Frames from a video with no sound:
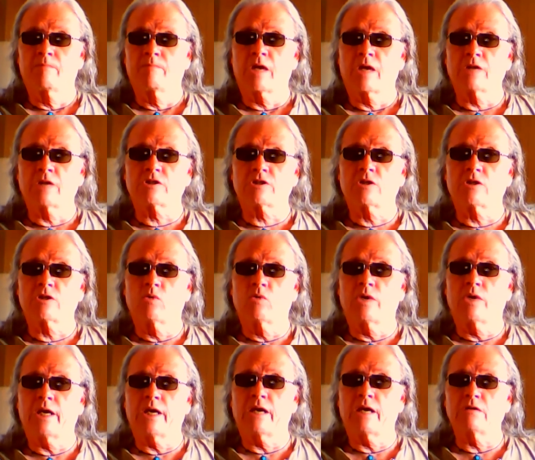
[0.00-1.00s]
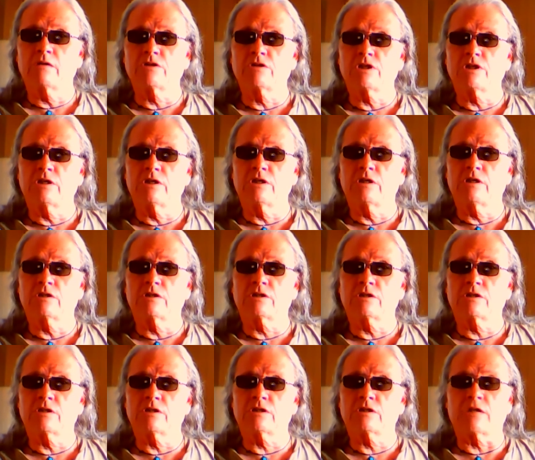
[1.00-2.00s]
And so when energy is
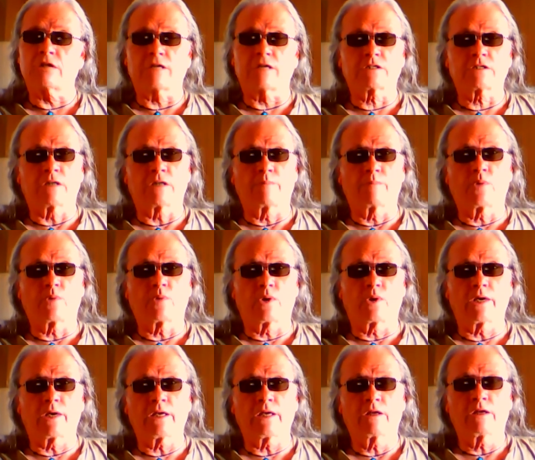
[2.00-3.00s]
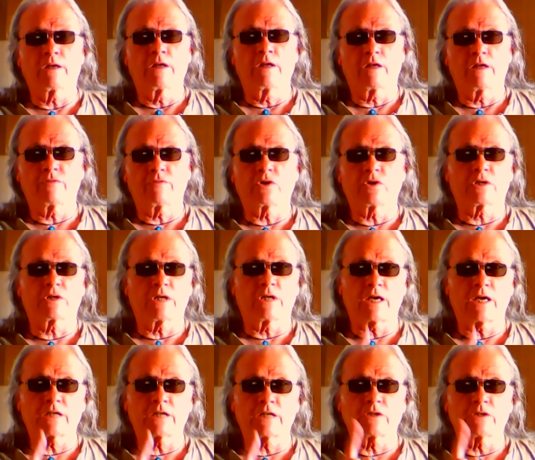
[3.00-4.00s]
just at some point, if you're
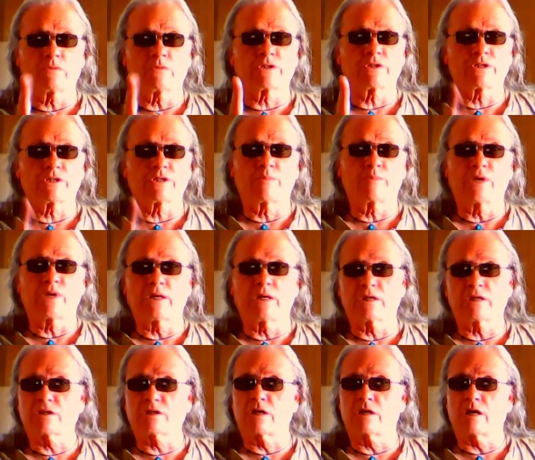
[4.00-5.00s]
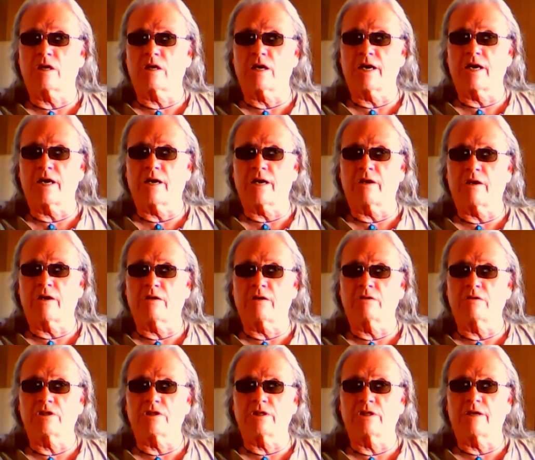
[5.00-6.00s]
connected with somebody that's on a higher
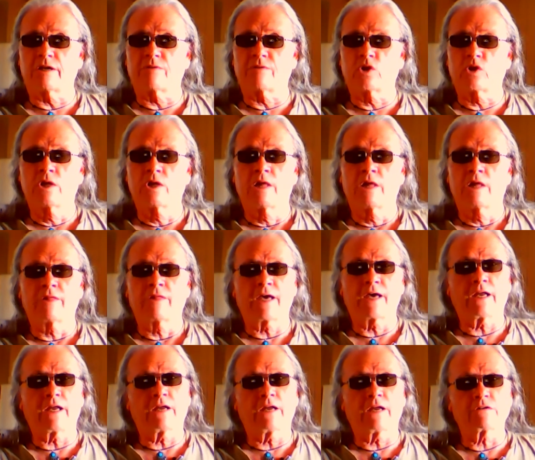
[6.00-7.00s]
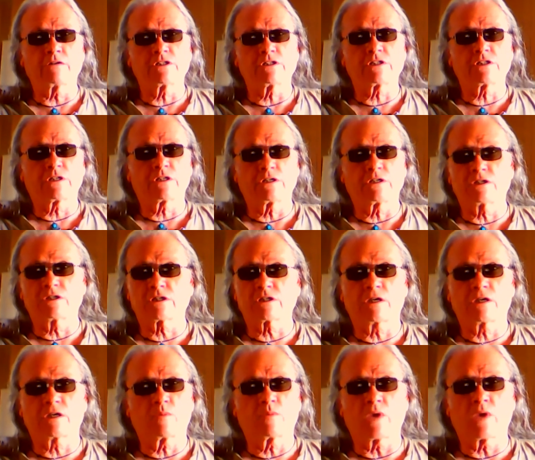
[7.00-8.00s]
energy level, that energy is going to just
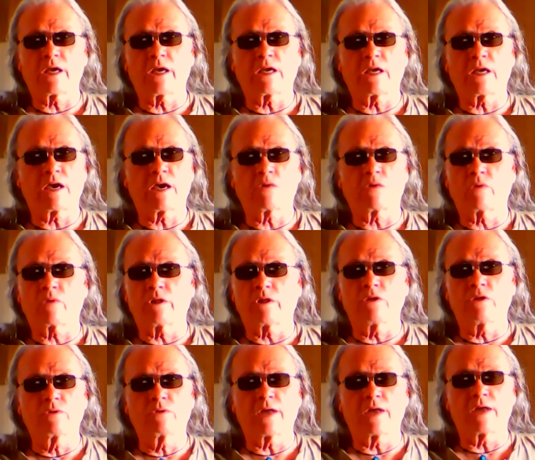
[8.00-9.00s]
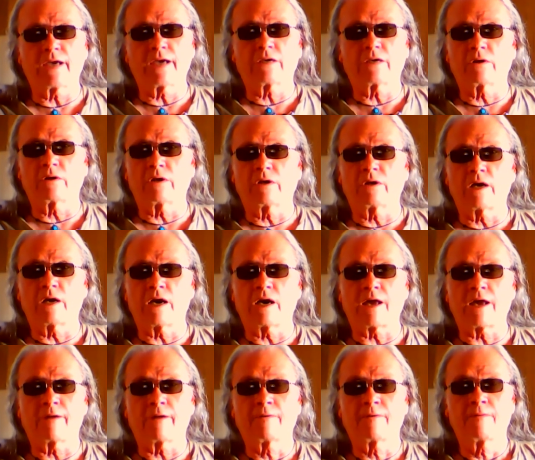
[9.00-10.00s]
come right down whether you like it or
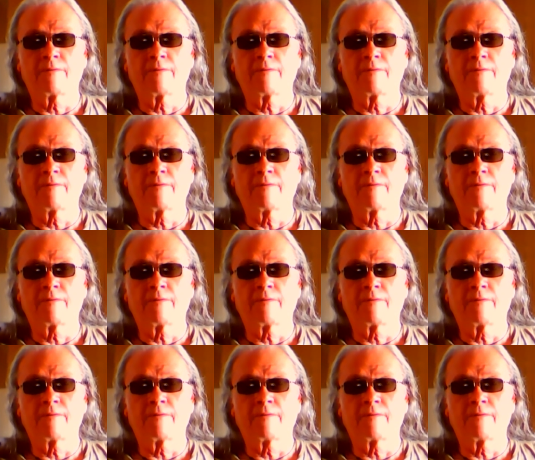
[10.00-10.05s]
not.